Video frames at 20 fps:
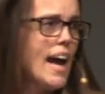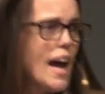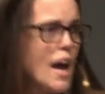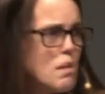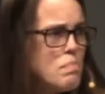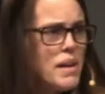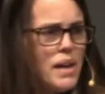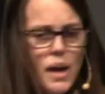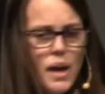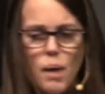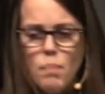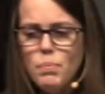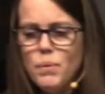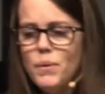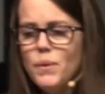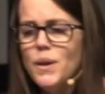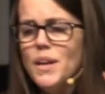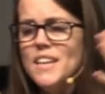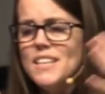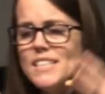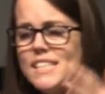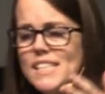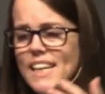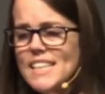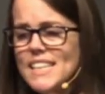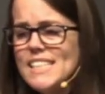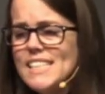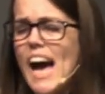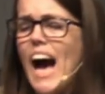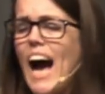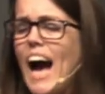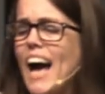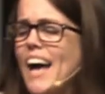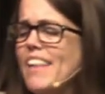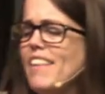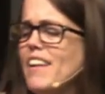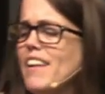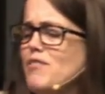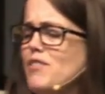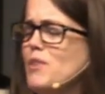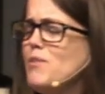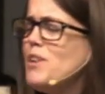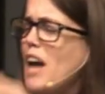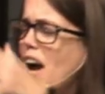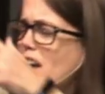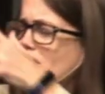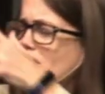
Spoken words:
A happy couple says, I love you